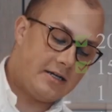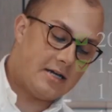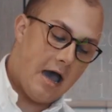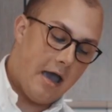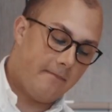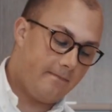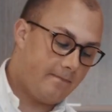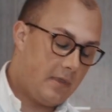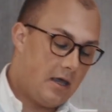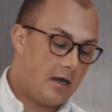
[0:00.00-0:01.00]
a time
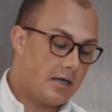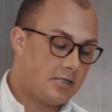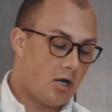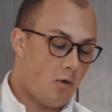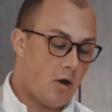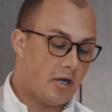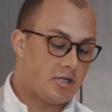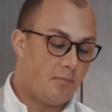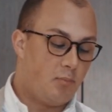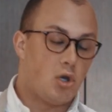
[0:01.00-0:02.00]
because you don't want it
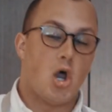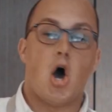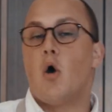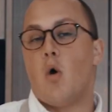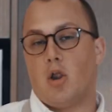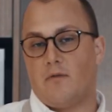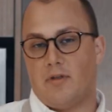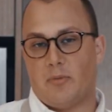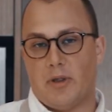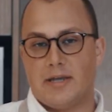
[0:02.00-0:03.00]
to blow all over
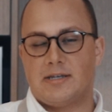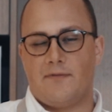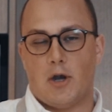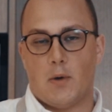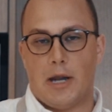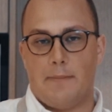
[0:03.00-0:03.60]
the place, if you know what I